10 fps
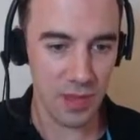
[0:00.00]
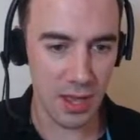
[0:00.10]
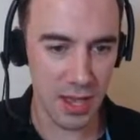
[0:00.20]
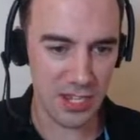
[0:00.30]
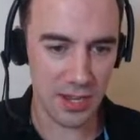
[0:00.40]

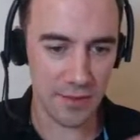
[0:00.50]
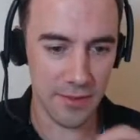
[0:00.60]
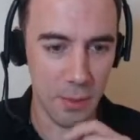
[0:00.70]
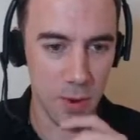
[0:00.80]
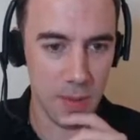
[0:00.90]
Let's
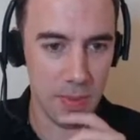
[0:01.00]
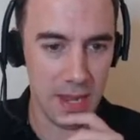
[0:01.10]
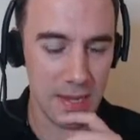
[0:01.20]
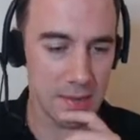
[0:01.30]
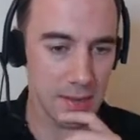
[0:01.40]
find one a bit
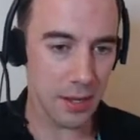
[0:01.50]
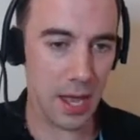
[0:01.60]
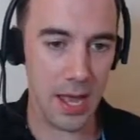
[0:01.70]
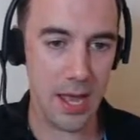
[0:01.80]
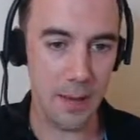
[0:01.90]
easier.
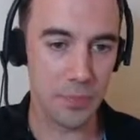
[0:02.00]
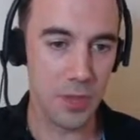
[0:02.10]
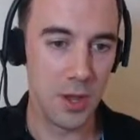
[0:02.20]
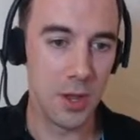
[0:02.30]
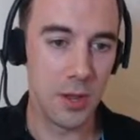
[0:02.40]
Okay, here.
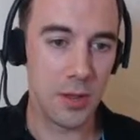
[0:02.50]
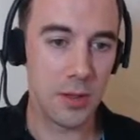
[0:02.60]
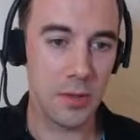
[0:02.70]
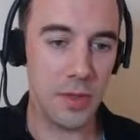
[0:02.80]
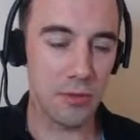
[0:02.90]

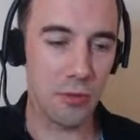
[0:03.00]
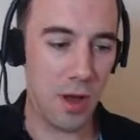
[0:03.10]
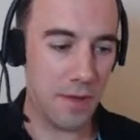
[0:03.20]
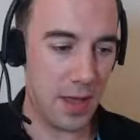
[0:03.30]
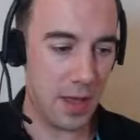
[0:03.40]
So this
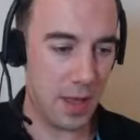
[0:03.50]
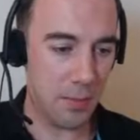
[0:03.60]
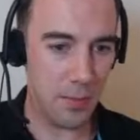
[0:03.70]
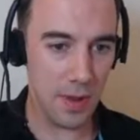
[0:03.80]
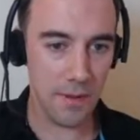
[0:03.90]
graph here,
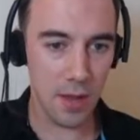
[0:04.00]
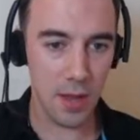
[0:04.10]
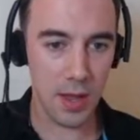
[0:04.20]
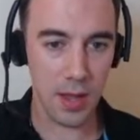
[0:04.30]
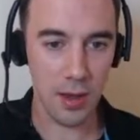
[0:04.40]
if
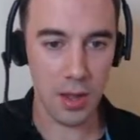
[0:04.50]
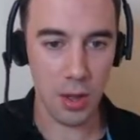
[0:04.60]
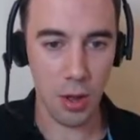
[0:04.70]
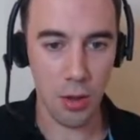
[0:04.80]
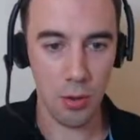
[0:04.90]
I
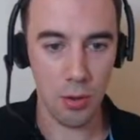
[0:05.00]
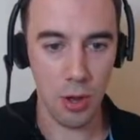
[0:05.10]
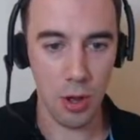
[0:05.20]
zoom